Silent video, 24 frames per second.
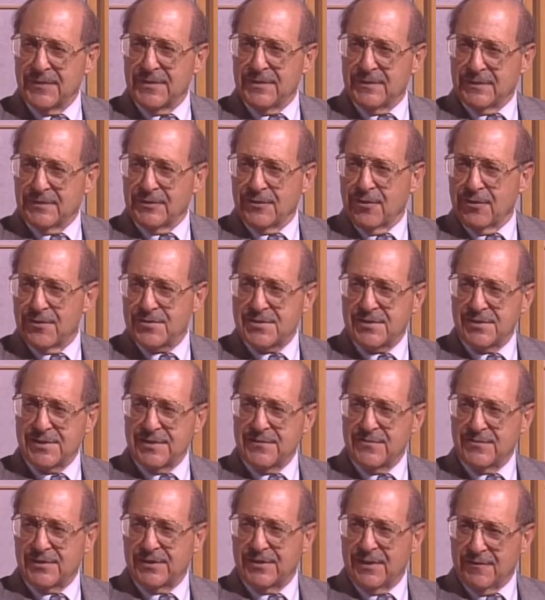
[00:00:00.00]
long
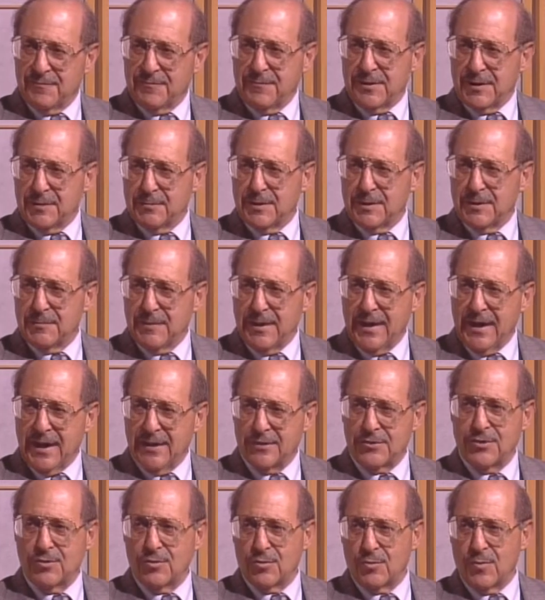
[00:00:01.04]
sleeves glove, big brim
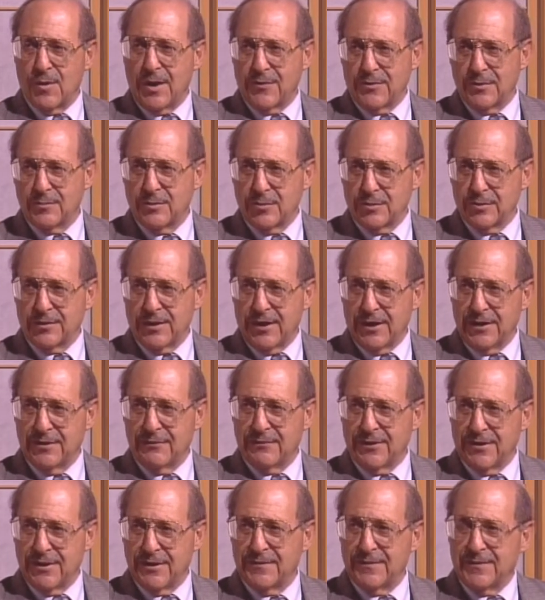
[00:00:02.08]
hat, don't go out in the moonlight,
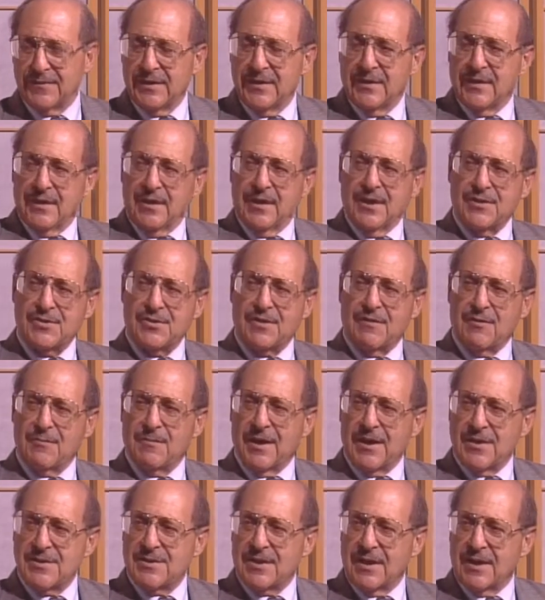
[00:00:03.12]
right? And so
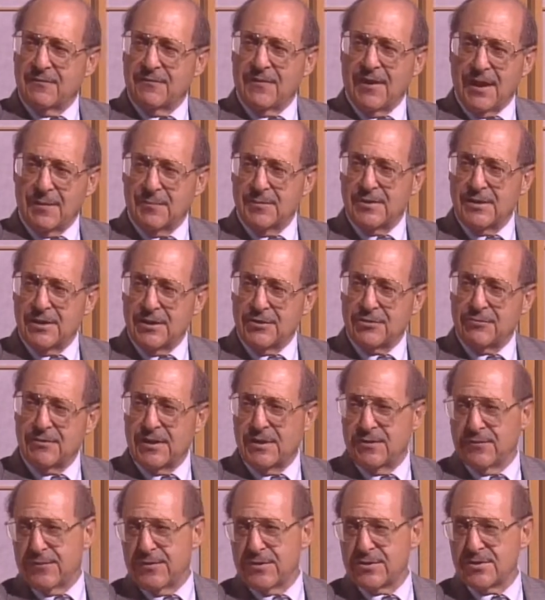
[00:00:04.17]
everybody's got vitamin D3
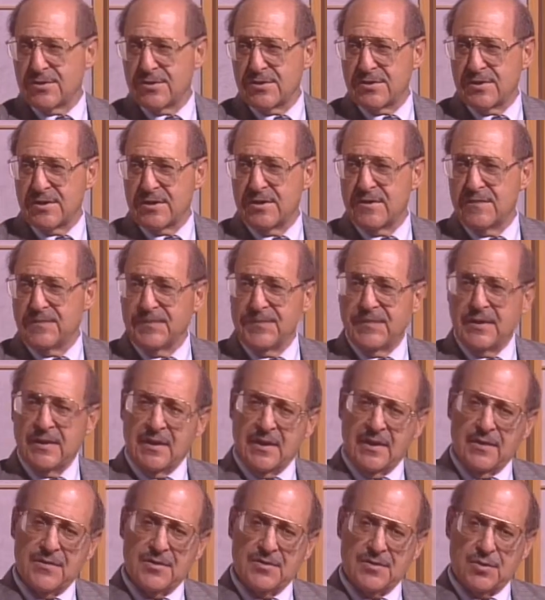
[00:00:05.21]
deficiency,
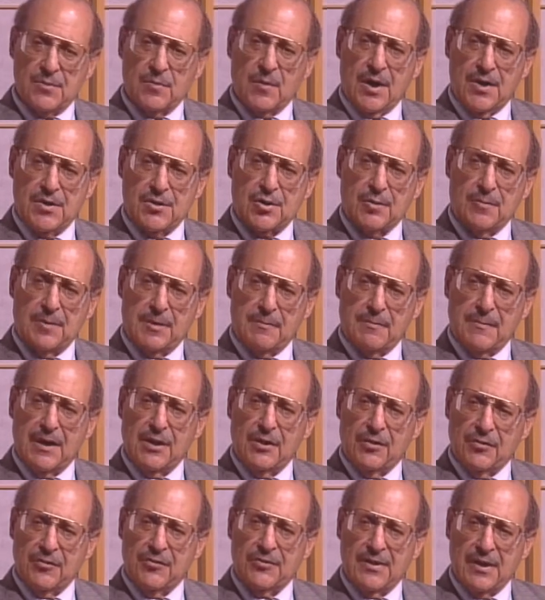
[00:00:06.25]
and this is why so many
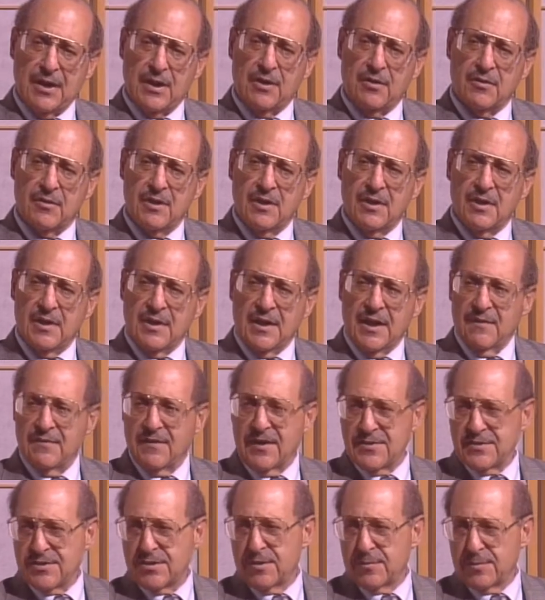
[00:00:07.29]
males now have
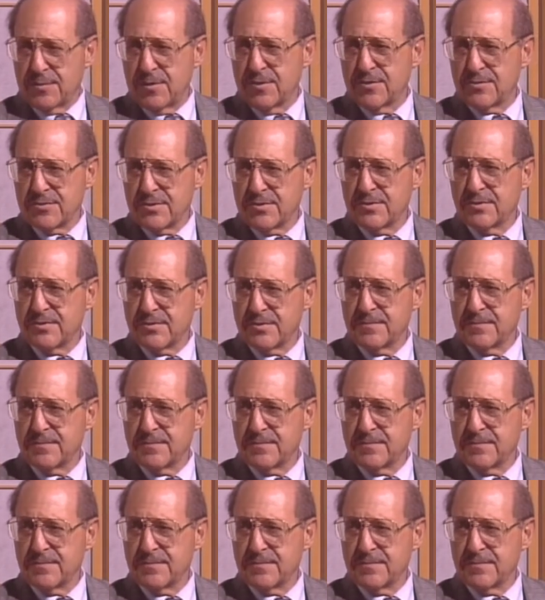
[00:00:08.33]
osteoporosis.